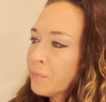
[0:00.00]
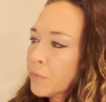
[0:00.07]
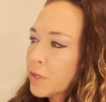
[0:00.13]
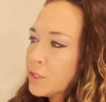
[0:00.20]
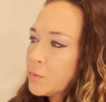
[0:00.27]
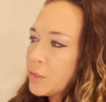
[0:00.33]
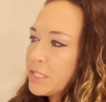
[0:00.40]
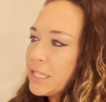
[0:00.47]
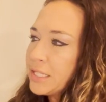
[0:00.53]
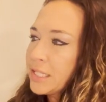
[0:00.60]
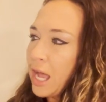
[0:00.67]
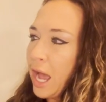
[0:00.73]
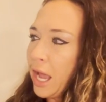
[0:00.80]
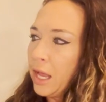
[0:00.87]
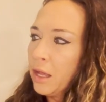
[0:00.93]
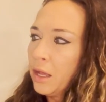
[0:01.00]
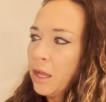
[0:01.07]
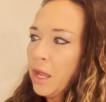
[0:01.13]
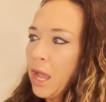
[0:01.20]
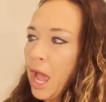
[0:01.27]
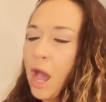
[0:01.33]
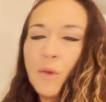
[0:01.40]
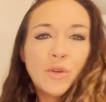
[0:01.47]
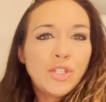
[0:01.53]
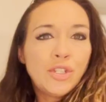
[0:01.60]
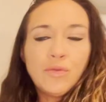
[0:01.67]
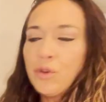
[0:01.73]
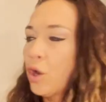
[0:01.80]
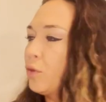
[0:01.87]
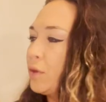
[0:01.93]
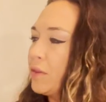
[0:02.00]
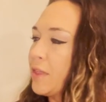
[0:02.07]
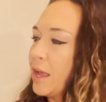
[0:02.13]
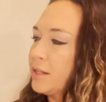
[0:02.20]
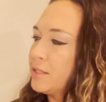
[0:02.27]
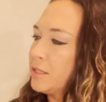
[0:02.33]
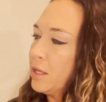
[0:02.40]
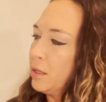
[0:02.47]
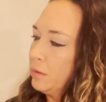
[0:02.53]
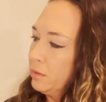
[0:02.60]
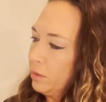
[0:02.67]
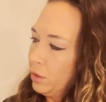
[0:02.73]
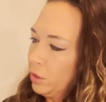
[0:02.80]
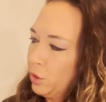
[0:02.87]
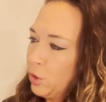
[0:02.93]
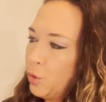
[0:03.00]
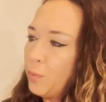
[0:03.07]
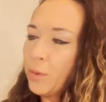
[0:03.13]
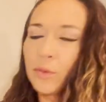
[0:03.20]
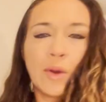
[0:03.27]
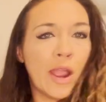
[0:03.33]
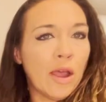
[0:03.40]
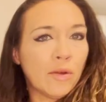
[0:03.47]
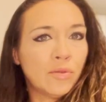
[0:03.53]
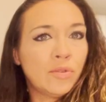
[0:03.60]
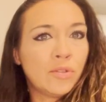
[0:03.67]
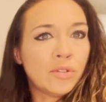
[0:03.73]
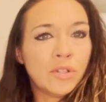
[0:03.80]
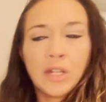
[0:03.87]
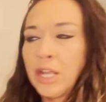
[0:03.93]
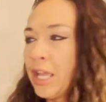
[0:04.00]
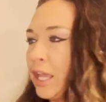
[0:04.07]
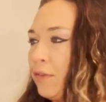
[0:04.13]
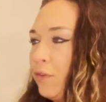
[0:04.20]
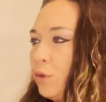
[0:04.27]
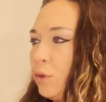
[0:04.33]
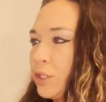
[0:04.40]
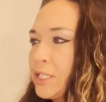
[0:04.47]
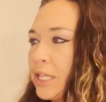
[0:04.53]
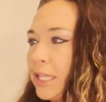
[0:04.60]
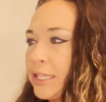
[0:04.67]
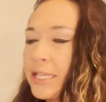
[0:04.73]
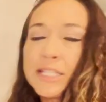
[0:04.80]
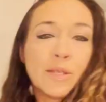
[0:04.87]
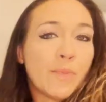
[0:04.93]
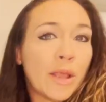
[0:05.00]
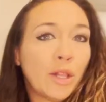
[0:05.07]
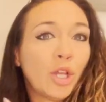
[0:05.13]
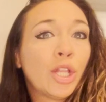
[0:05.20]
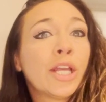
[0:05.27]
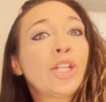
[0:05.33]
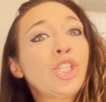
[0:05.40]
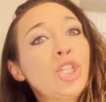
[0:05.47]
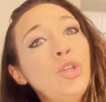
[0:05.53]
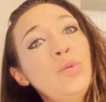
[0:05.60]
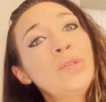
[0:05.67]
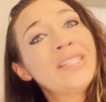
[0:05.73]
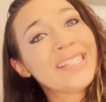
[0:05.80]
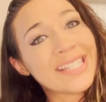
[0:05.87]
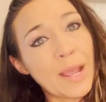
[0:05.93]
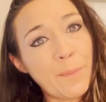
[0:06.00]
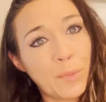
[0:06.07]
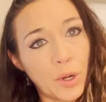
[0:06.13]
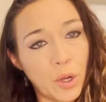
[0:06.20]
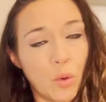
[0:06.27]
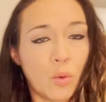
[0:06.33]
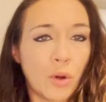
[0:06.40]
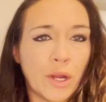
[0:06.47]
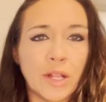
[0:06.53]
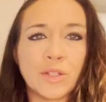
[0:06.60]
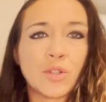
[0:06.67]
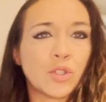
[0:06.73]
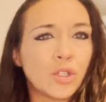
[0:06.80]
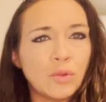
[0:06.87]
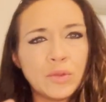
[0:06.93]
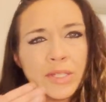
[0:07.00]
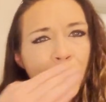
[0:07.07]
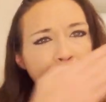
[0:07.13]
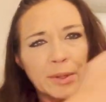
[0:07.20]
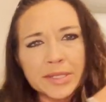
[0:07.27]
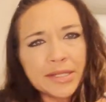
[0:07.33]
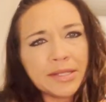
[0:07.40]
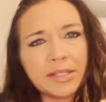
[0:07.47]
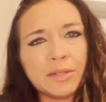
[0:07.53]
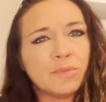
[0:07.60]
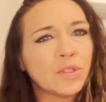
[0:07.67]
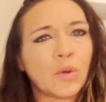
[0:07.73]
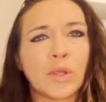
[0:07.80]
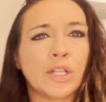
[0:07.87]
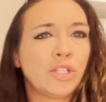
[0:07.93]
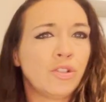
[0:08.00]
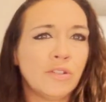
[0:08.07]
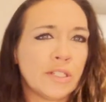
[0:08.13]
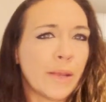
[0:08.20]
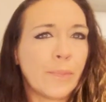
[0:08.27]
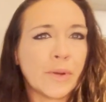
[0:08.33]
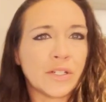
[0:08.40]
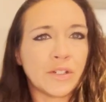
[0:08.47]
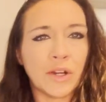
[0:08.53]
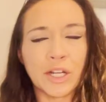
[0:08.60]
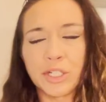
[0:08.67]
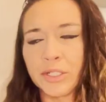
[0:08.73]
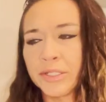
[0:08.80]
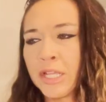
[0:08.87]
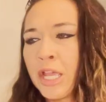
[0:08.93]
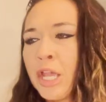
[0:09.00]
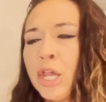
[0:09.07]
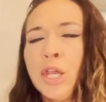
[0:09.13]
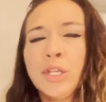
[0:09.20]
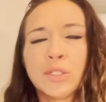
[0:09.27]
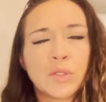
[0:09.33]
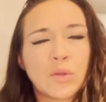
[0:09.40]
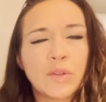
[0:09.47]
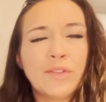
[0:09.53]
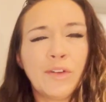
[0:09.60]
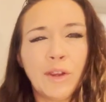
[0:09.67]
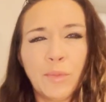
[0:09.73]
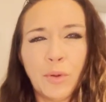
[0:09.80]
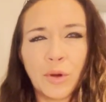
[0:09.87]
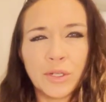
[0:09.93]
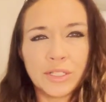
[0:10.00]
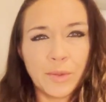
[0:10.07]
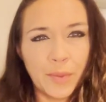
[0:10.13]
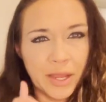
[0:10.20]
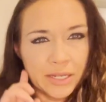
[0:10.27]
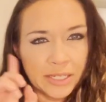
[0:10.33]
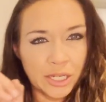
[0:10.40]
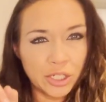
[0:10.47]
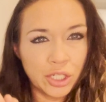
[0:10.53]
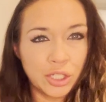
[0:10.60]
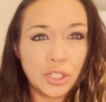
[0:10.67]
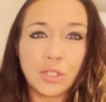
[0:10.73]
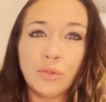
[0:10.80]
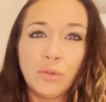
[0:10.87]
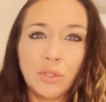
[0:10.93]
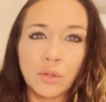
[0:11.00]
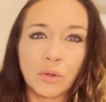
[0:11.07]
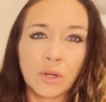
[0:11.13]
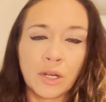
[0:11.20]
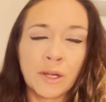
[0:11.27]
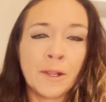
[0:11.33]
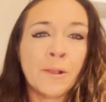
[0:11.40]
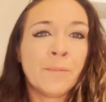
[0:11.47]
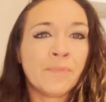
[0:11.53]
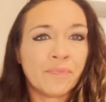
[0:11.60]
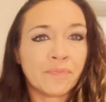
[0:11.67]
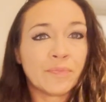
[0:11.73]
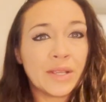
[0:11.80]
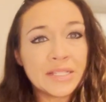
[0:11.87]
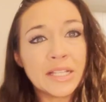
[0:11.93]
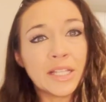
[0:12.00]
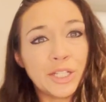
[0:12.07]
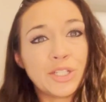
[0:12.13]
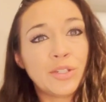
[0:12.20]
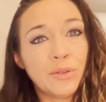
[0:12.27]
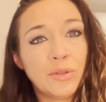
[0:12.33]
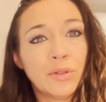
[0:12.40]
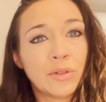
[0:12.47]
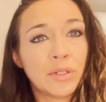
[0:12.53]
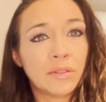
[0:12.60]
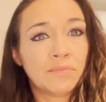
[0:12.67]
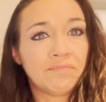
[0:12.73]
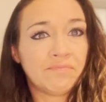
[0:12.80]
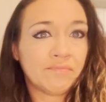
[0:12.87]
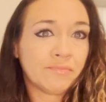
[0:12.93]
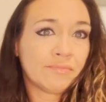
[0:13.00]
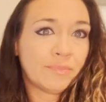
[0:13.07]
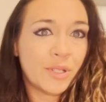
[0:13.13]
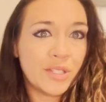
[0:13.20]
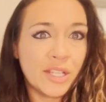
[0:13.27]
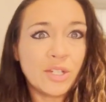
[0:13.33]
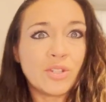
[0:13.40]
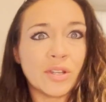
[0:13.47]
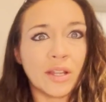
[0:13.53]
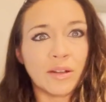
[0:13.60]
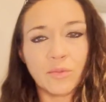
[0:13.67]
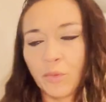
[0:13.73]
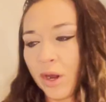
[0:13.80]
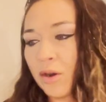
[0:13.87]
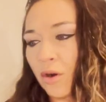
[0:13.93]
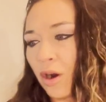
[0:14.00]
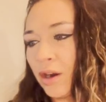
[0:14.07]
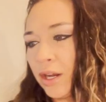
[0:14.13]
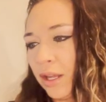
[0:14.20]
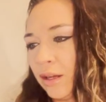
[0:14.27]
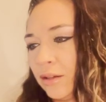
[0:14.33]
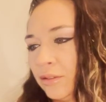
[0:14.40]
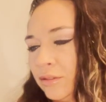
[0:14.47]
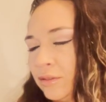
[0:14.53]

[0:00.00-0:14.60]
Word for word: Because what's this guy? How would you know that that's the loop around? If you looked at it like this, it might look like two separate organs or two separate systems going in two separate directions. So it's always very important to pay attention to your, basically to your position. Where are you?